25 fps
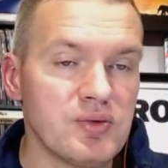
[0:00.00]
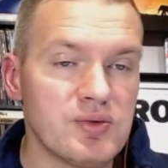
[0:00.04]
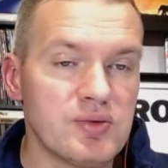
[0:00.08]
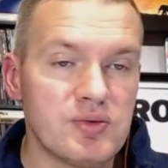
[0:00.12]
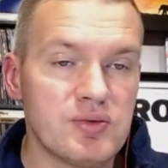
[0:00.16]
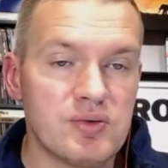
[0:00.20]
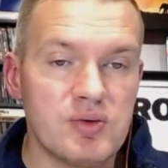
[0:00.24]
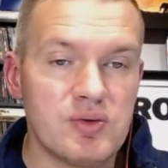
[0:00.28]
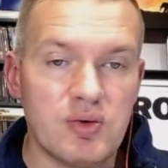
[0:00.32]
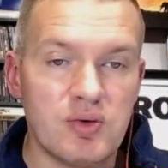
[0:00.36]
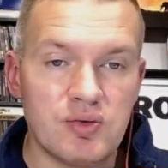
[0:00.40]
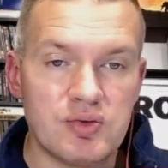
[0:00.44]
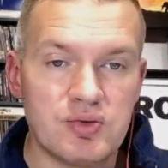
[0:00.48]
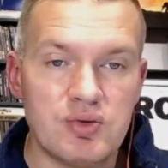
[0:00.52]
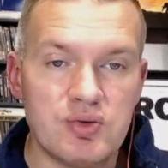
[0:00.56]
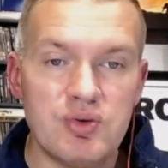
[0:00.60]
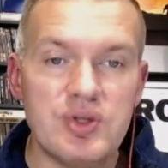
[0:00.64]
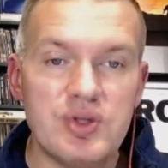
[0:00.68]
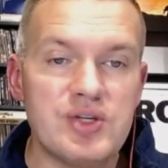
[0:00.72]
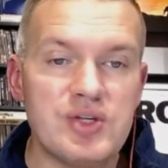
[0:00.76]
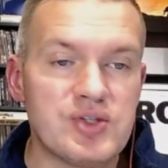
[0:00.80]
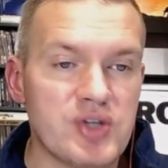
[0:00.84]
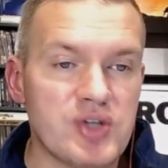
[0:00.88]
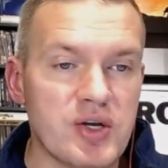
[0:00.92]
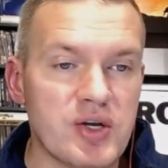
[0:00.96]
no, do
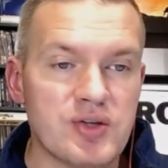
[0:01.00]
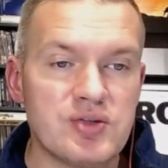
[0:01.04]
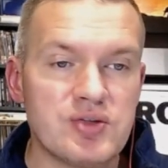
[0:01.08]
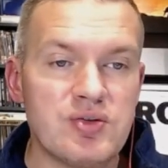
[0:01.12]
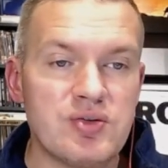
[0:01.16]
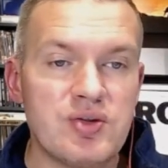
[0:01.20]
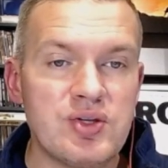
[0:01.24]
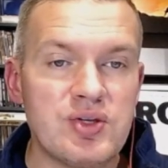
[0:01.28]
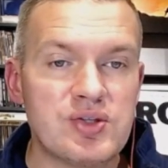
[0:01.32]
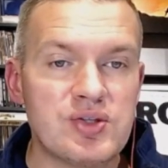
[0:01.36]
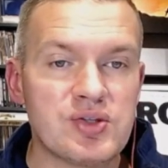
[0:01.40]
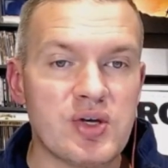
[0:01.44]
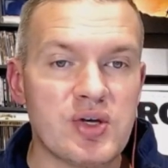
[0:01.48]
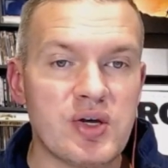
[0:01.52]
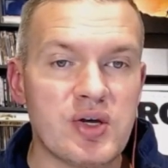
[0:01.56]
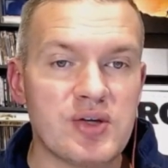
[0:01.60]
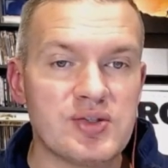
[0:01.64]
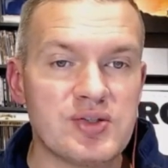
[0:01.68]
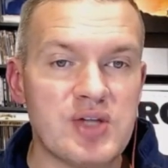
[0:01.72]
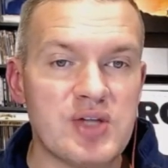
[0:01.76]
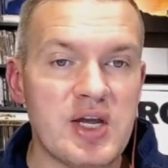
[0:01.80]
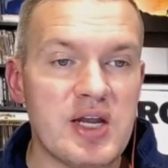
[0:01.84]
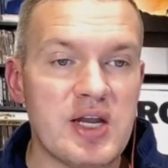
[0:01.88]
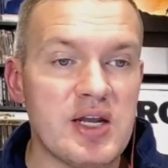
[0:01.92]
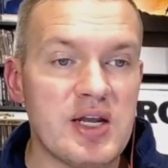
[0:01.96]
these songs, do these songs.
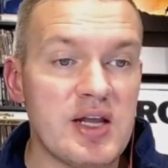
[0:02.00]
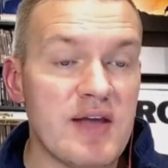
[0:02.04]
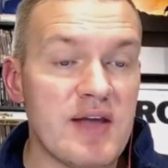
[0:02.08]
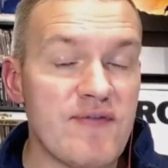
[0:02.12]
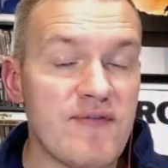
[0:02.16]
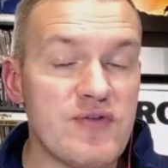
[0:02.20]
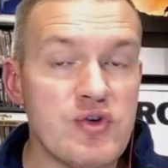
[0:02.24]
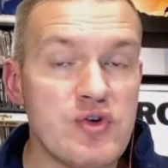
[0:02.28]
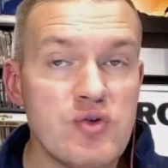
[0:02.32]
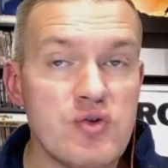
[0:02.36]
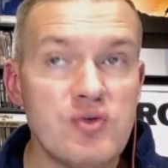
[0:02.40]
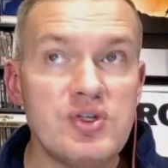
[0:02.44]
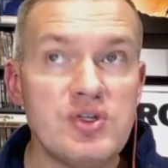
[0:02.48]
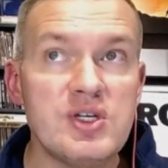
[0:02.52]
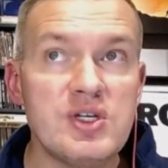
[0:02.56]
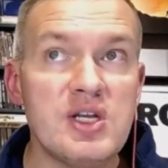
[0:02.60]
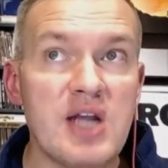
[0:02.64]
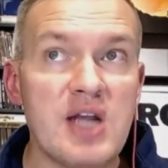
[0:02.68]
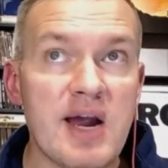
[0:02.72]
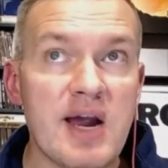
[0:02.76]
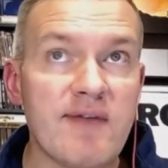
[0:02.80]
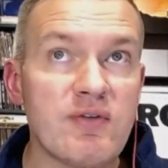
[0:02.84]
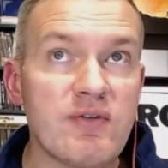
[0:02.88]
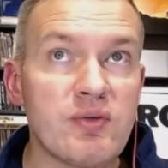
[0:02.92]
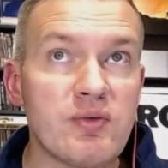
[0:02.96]
And if you did
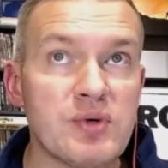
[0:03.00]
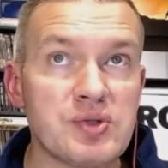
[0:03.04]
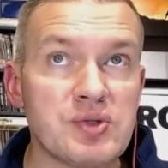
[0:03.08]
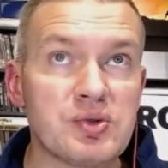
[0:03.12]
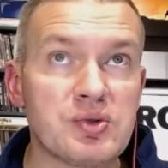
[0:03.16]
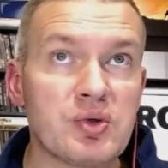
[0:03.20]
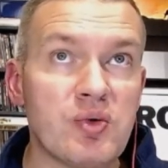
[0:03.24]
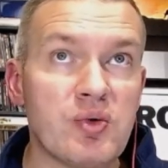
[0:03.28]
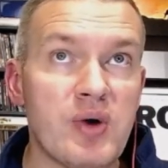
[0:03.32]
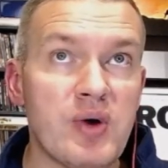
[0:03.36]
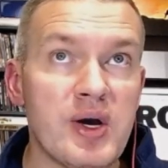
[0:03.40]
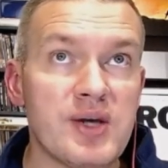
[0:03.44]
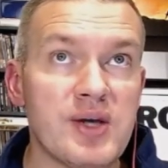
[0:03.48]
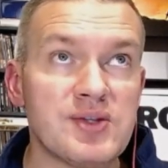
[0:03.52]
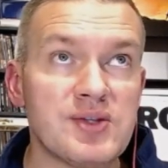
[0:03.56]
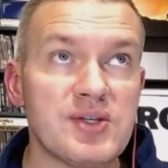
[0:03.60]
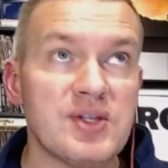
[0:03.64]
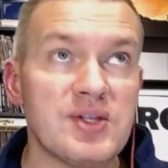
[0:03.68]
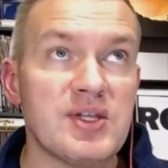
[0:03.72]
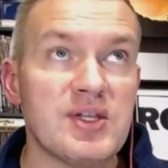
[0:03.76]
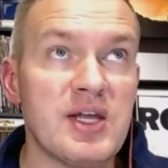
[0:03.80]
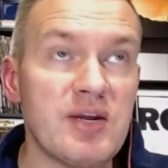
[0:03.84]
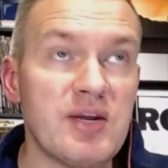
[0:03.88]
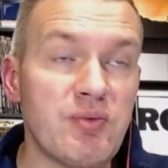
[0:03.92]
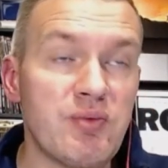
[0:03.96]
everyone's request,
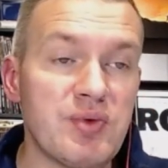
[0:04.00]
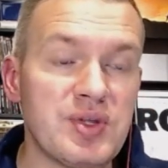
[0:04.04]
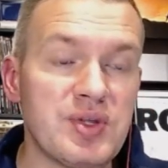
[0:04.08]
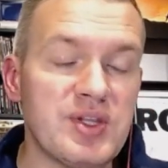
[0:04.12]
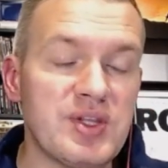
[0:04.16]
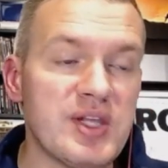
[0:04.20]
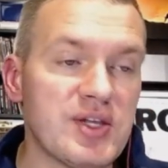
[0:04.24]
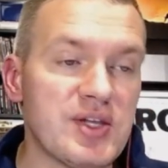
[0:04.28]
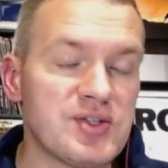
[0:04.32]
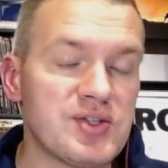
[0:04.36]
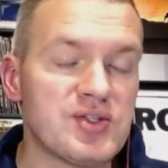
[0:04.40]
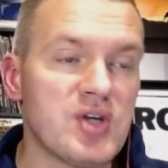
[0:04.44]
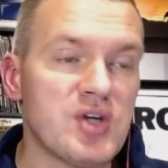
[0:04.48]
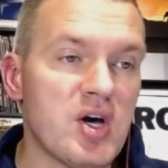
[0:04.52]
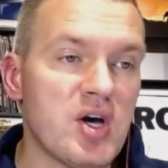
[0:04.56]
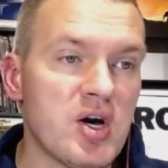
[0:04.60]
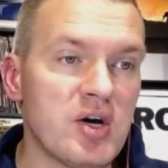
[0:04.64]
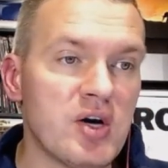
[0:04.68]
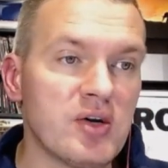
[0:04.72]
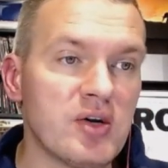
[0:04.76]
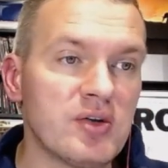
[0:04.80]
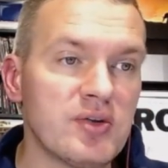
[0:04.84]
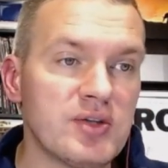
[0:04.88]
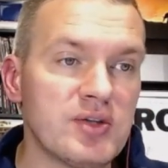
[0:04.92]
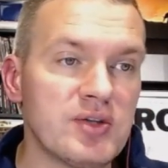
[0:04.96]
and then within that
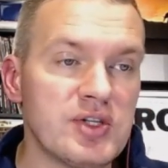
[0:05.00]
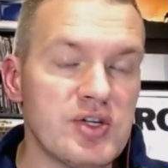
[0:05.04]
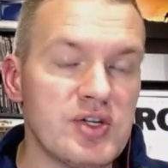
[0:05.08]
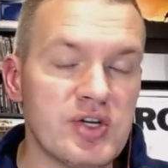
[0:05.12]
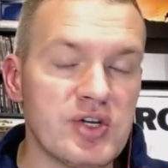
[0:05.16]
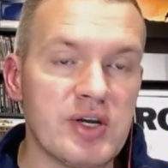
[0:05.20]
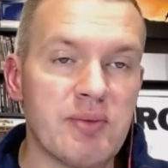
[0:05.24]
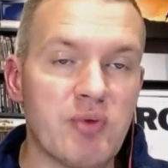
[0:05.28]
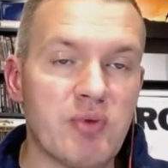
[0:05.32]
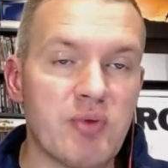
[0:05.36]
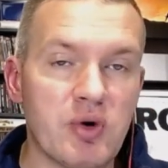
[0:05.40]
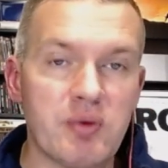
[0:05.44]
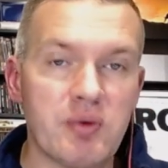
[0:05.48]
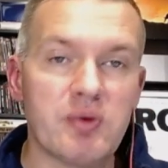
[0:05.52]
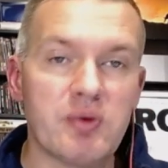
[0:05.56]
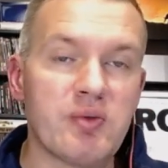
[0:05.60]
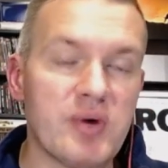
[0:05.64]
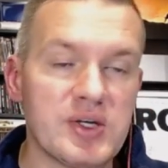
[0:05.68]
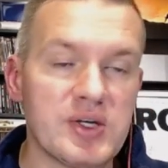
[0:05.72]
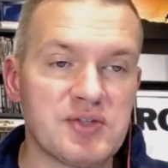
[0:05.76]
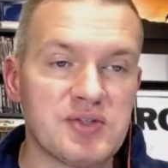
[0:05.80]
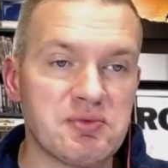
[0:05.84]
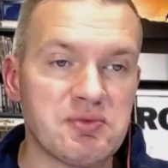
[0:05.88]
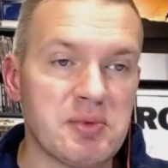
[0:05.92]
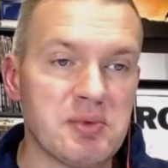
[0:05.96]
song you get more
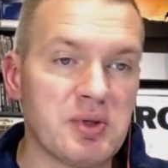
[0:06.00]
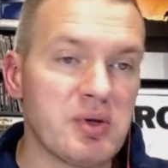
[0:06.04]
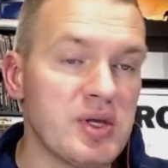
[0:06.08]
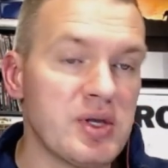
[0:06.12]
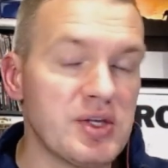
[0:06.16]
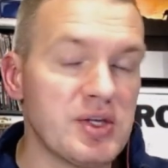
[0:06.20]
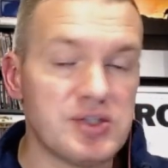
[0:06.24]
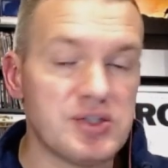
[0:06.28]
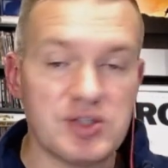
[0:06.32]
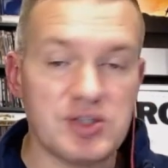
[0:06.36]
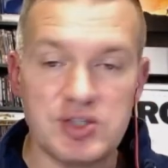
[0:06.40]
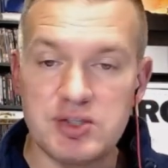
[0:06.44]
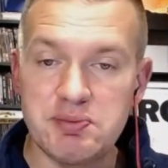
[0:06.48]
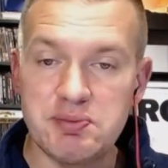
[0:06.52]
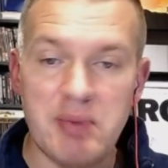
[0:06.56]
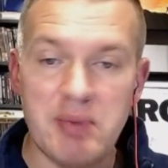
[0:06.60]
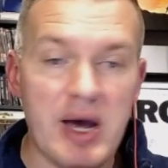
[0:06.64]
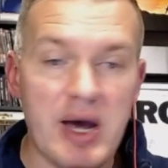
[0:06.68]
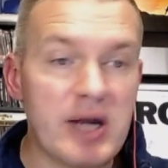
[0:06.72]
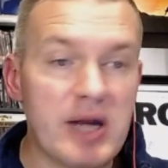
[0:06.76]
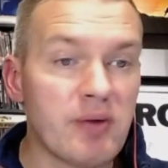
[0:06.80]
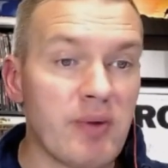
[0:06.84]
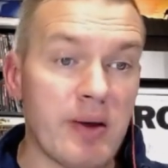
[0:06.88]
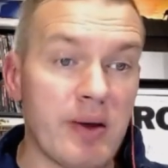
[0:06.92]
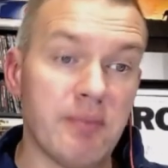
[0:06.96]
requests from other, it's a
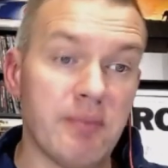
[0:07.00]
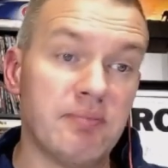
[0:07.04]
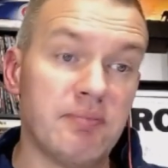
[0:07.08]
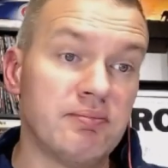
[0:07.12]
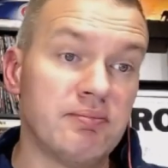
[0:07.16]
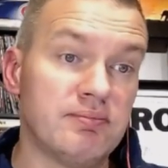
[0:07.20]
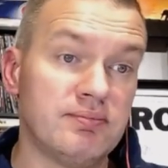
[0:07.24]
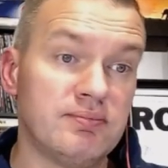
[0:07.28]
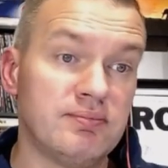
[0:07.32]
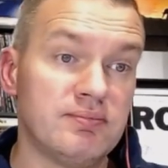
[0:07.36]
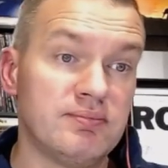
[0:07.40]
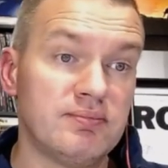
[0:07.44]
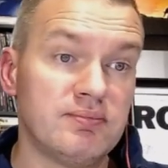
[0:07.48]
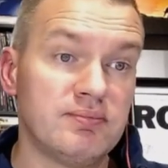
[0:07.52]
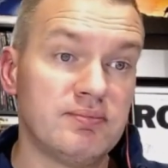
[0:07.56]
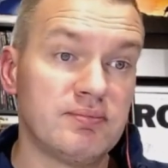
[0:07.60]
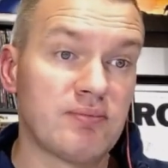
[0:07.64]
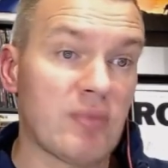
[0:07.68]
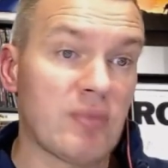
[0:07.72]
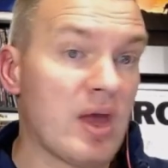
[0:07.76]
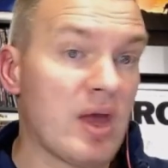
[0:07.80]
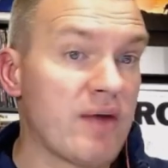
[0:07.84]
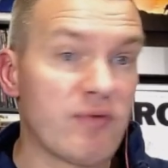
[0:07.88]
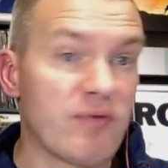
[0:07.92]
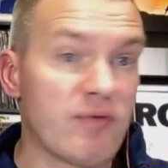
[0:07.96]
spider web
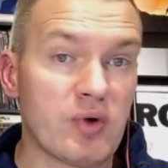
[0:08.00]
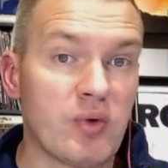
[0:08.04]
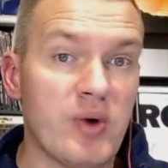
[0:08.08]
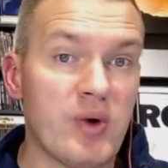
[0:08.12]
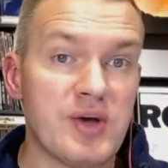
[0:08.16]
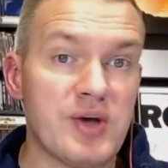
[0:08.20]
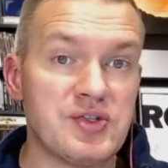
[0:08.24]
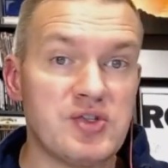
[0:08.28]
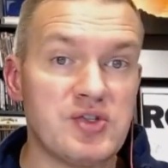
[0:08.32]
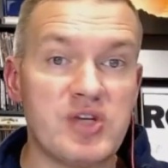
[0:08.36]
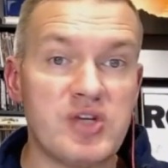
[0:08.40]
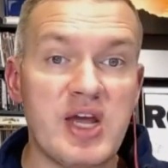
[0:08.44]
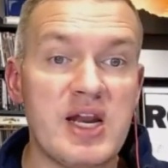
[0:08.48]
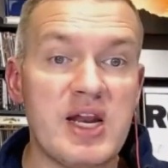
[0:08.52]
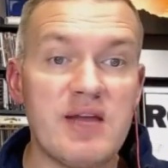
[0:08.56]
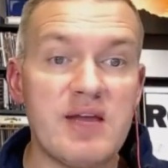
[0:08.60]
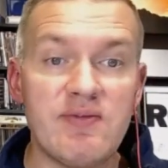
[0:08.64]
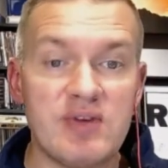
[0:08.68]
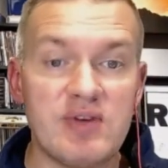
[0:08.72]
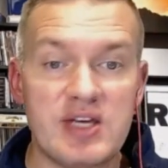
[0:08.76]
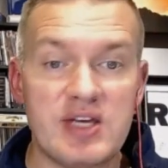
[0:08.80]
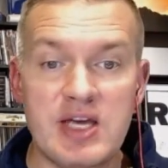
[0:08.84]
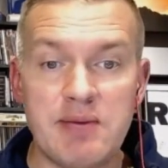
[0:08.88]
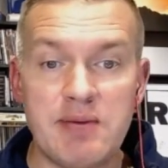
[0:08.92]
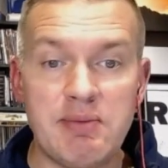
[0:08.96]
of requests. You can't
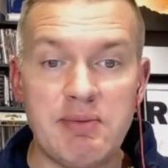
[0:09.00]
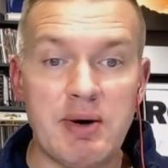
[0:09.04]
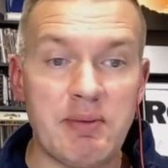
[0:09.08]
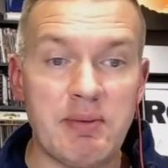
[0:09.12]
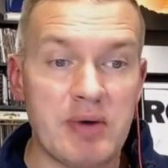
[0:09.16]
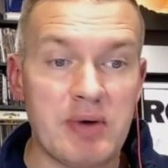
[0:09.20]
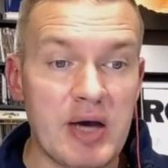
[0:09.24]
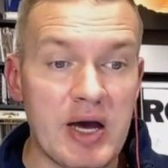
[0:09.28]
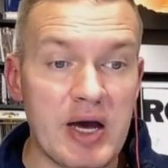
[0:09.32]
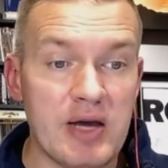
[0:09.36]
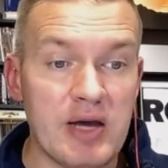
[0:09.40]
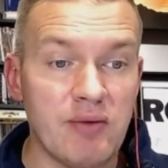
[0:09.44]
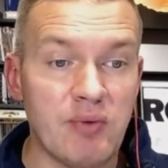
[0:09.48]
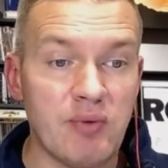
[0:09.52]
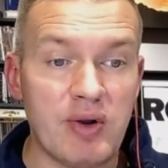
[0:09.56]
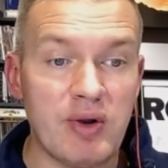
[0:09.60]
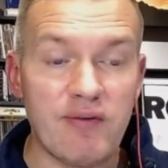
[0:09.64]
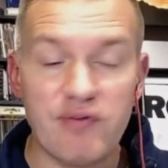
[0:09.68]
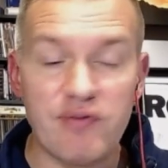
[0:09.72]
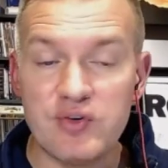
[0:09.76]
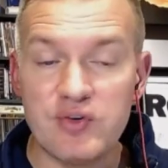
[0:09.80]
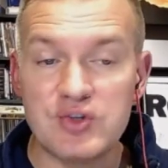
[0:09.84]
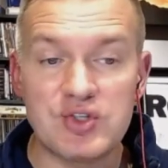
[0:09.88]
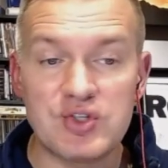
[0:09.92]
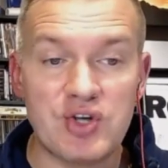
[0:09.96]
even keep up. When I
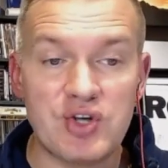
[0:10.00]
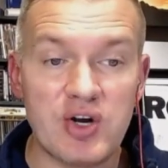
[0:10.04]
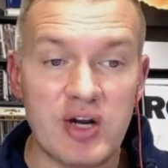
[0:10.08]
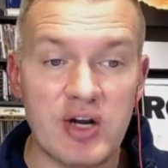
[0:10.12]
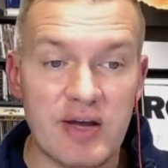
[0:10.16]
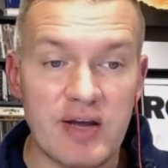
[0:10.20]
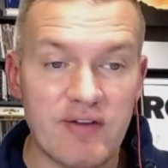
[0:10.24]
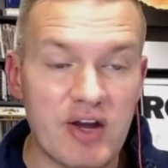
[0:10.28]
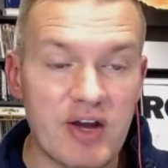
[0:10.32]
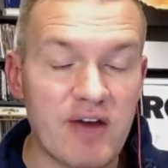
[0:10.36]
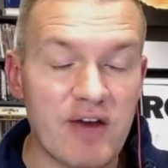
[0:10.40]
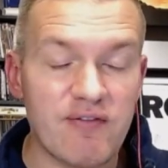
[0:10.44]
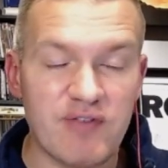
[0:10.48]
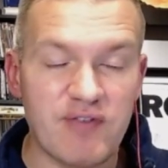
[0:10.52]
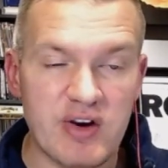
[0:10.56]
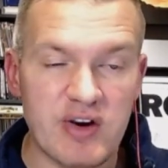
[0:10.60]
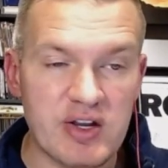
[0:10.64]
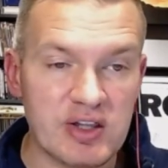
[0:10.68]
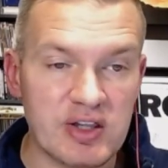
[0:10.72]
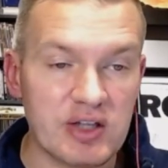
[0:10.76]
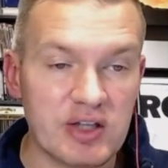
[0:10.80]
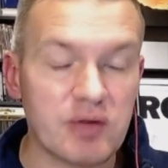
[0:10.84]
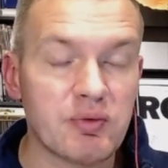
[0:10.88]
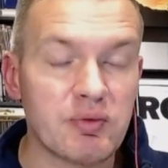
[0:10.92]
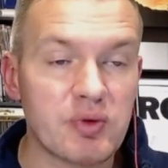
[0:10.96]
first started, I got very
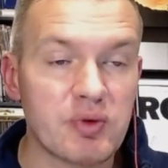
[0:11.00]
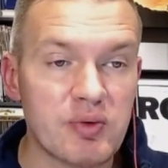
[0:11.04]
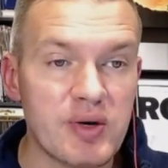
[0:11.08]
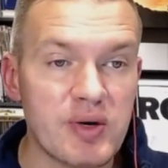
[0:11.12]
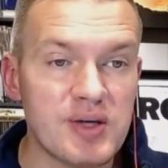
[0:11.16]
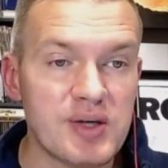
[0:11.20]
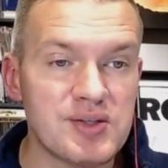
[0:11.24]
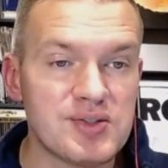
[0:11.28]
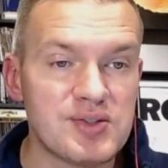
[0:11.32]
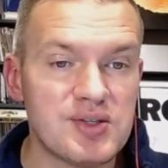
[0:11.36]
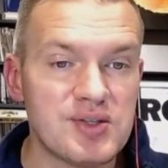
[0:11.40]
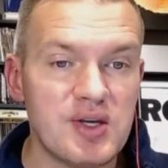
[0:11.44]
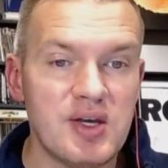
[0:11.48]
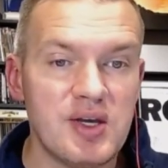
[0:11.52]
little requests,